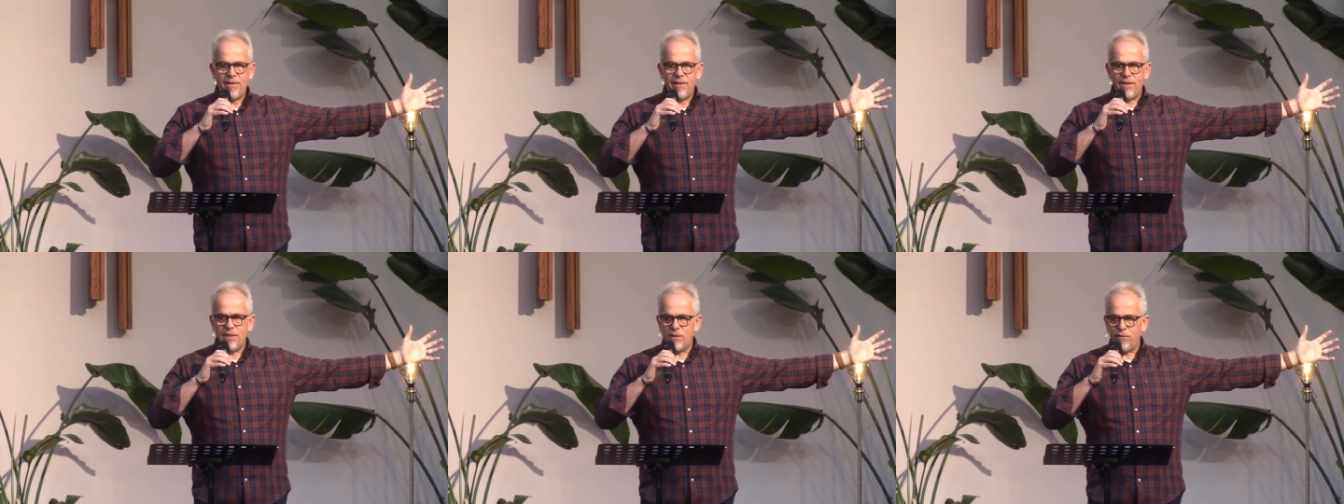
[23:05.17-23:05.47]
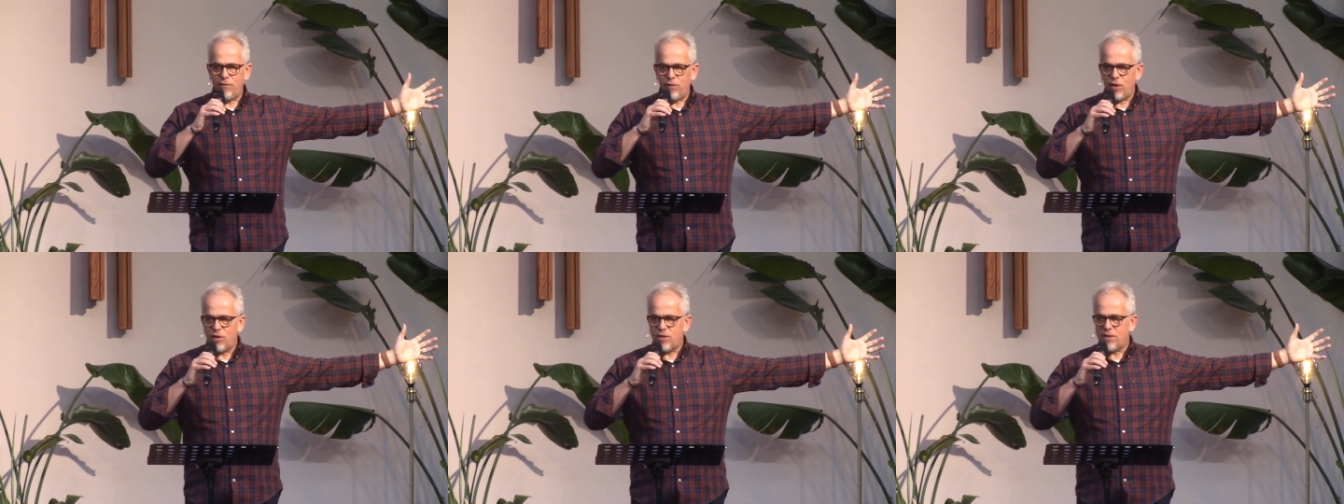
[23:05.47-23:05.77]
There's
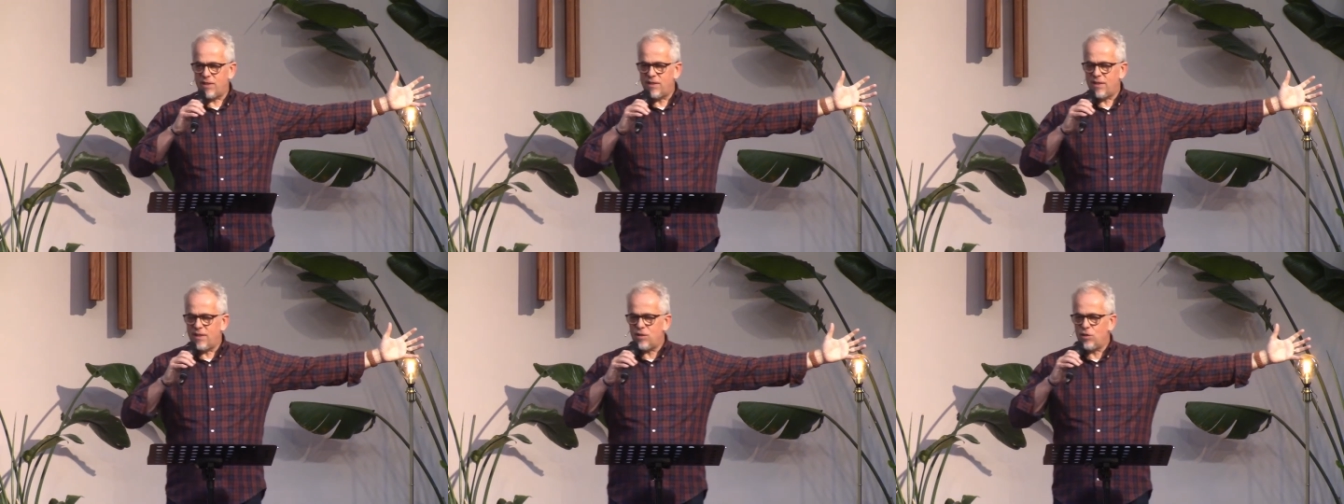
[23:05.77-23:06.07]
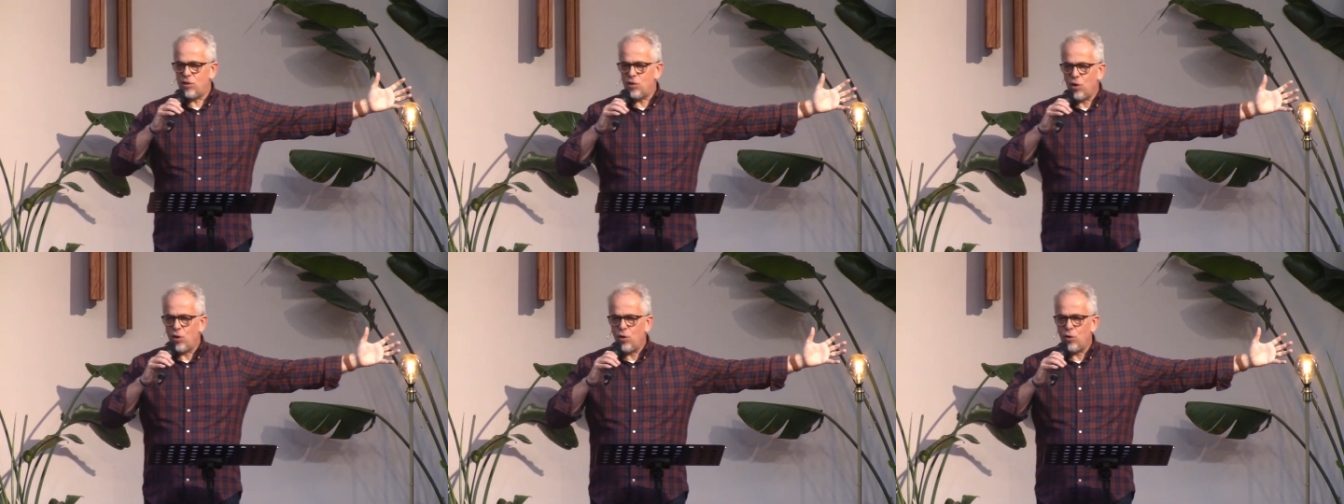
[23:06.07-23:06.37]
a verse that says,
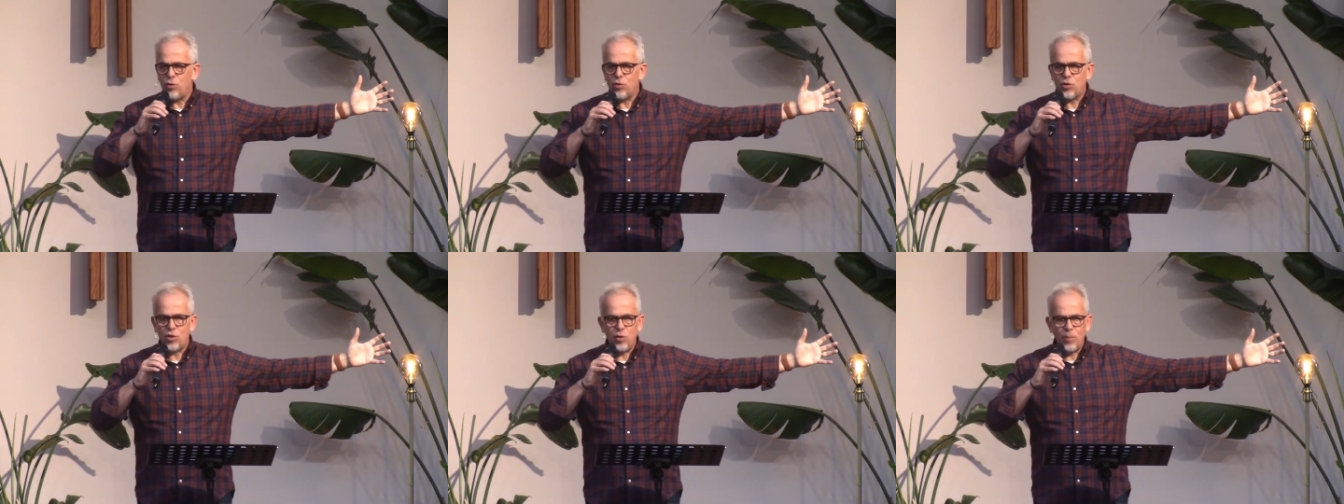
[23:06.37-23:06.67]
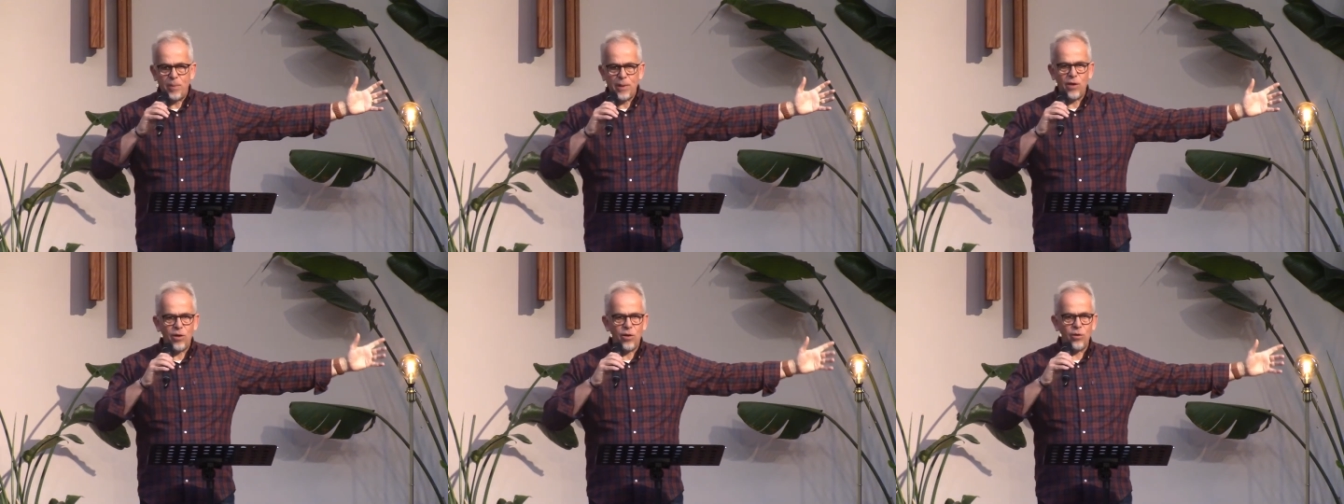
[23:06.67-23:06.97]
Those who
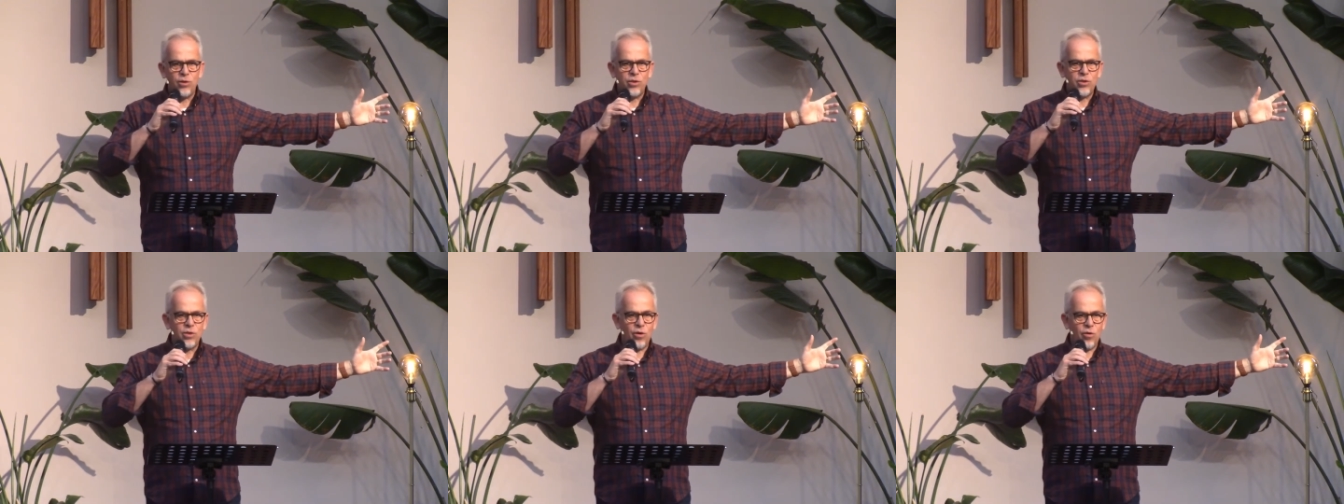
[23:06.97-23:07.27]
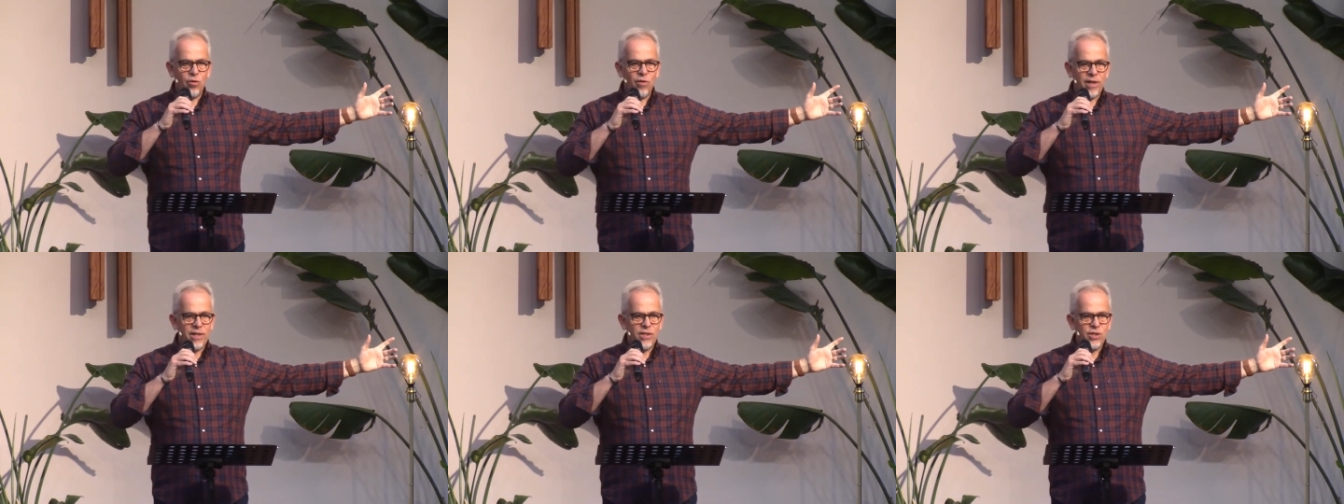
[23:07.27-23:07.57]
belong to
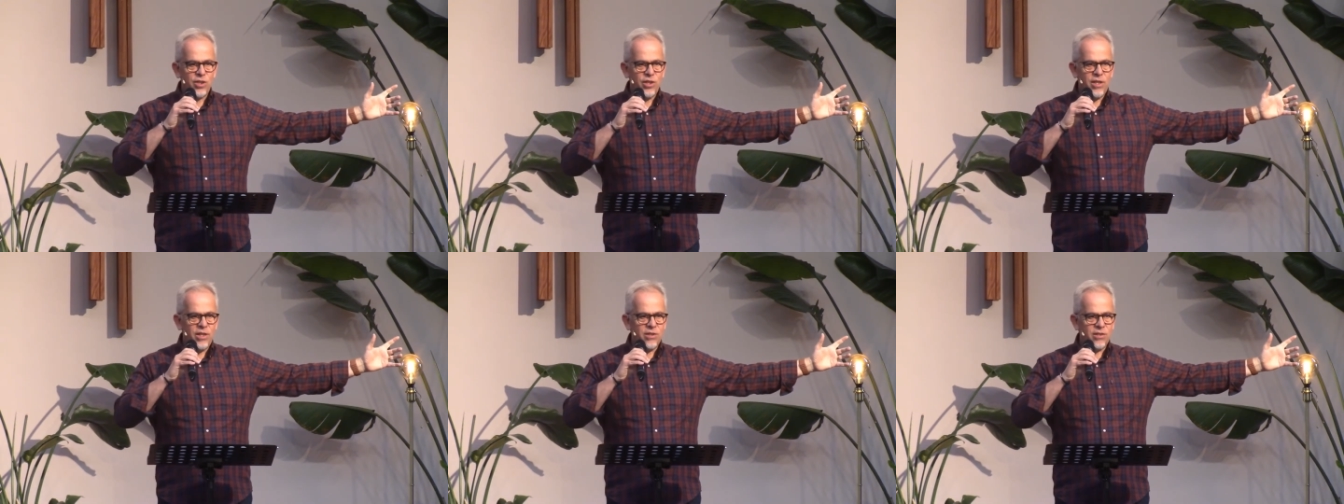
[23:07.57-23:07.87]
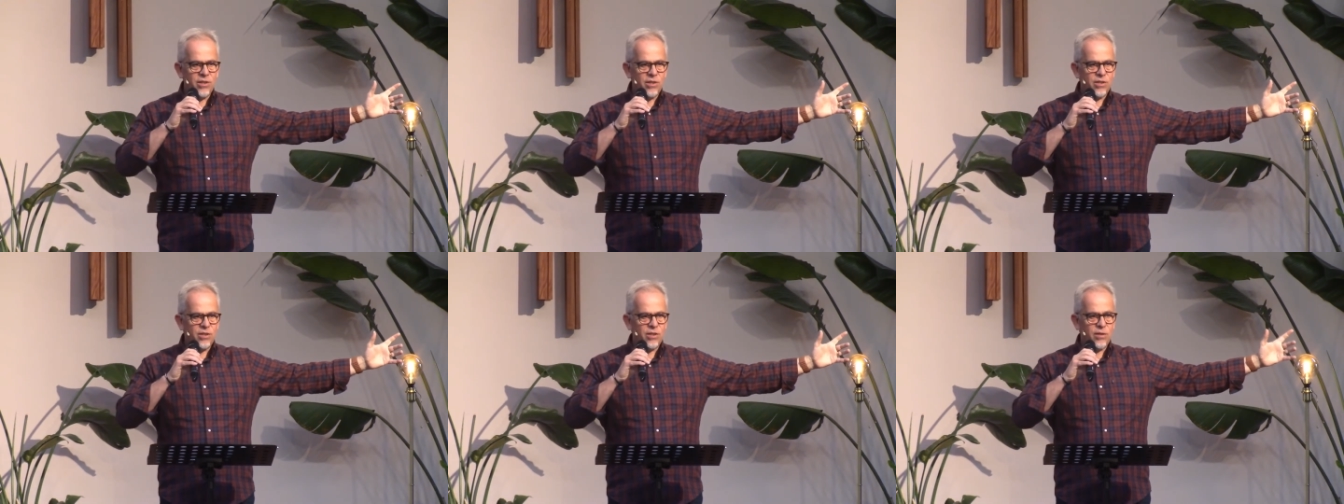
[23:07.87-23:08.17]
Christ
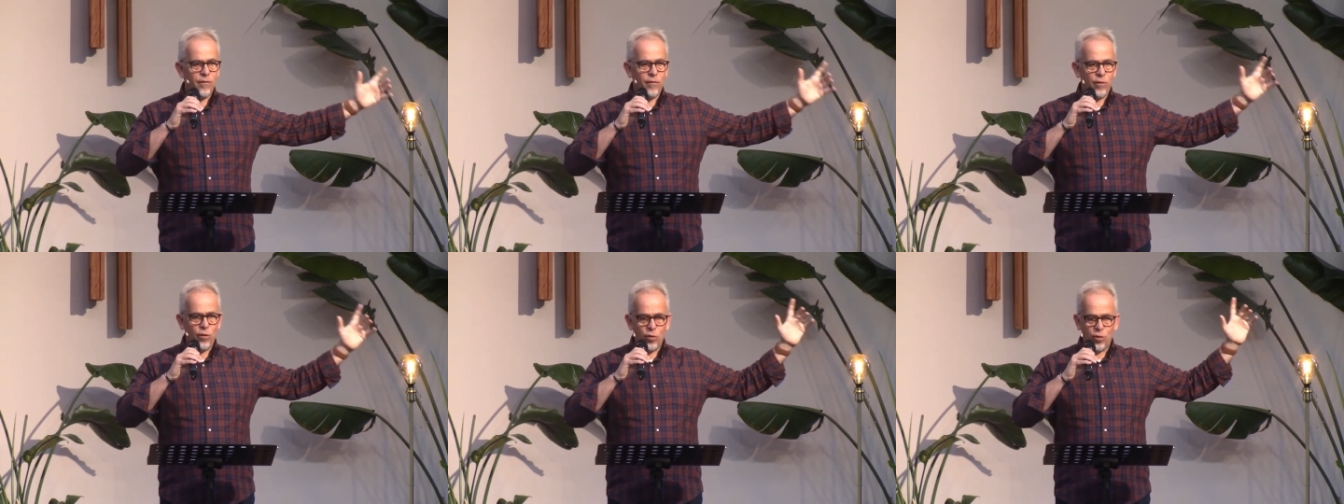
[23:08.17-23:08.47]
Jesus have